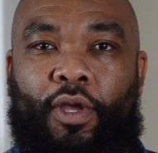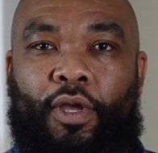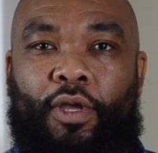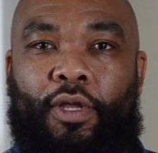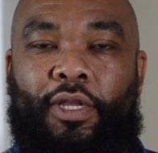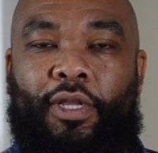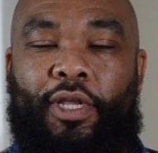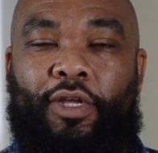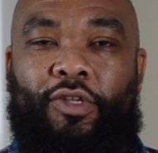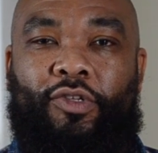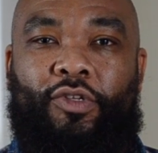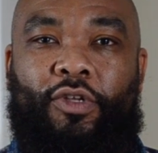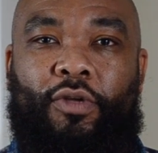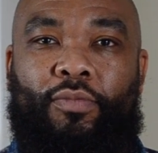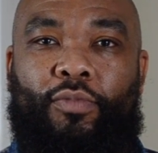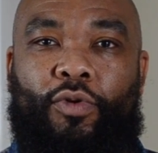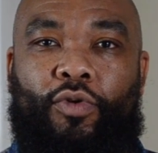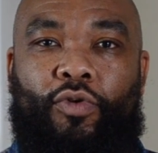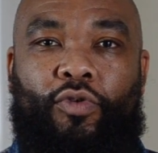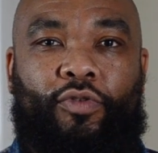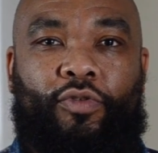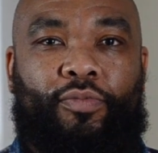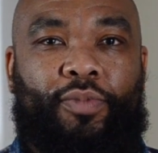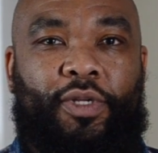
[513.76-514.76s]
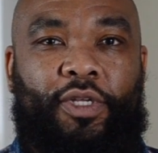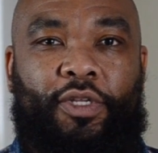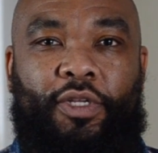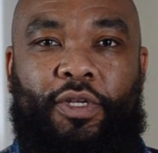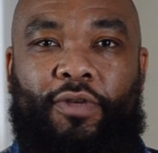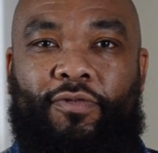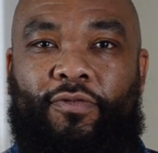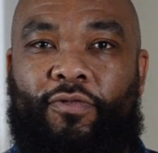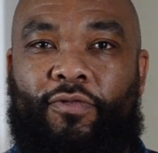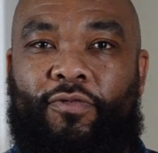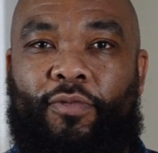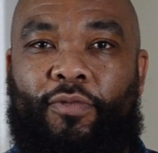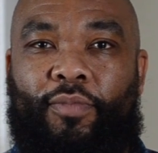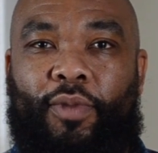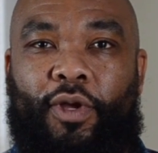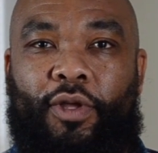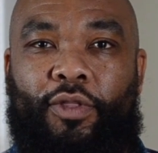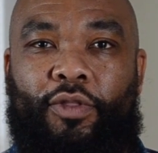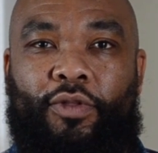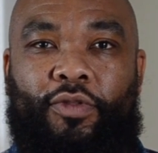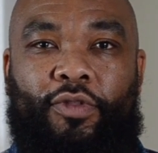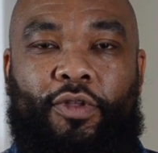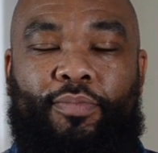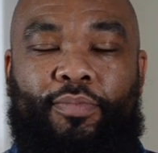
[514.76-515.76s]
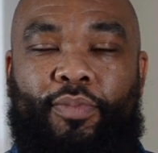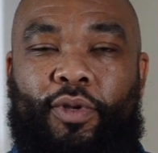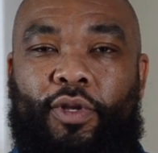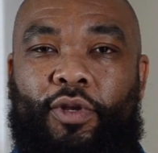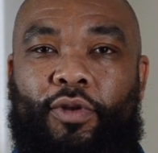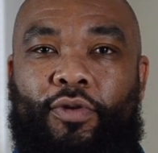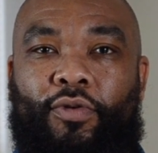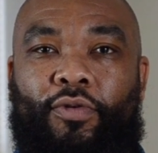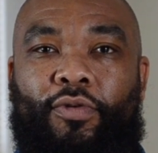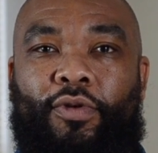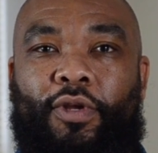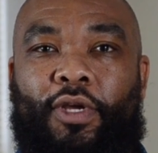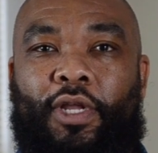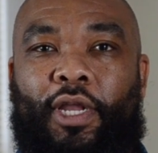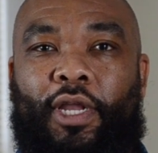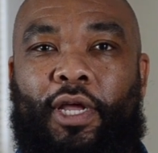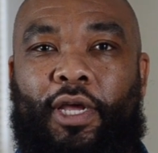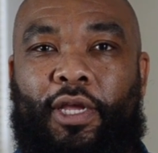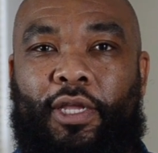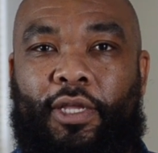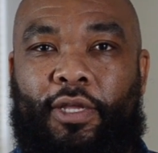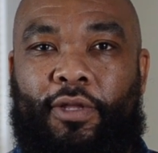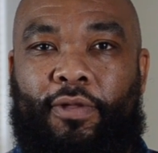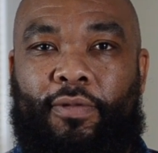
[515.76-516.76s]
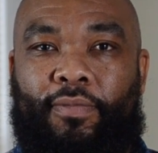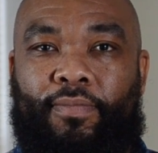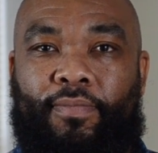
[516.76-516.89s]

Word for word: Now some goals be different from others depending on the client.